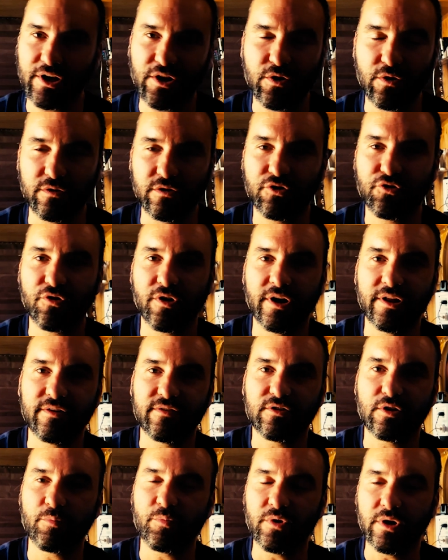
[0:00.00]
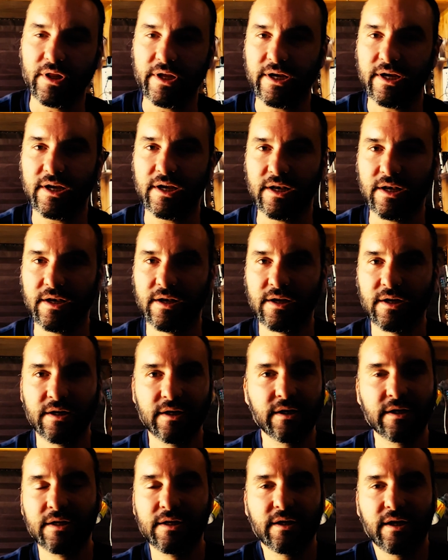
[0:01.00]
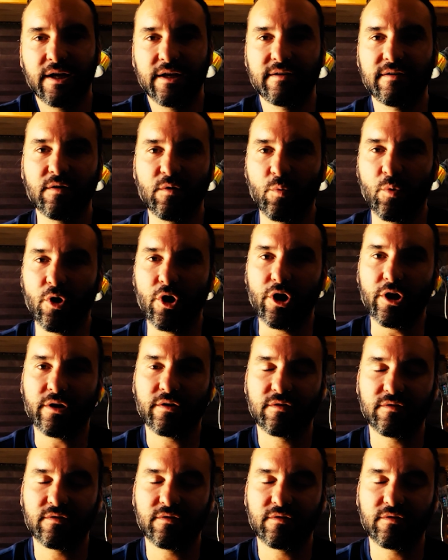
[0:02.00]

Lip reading: could to try and stop the leak, and it didn't work.